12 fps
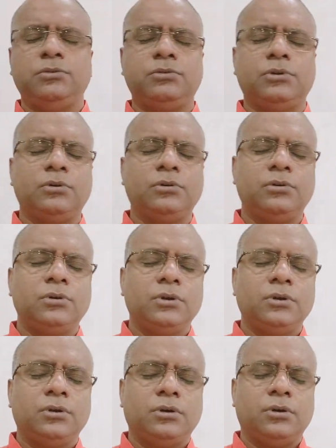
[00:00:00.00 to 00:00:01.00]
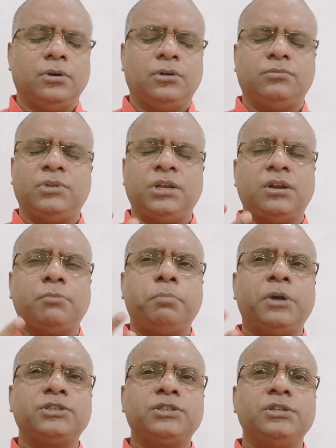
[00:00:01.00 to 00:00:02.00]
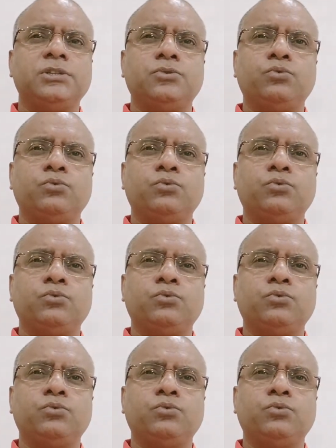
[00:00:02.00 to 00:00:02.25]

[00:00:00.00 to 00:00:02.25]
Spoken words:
there are persons,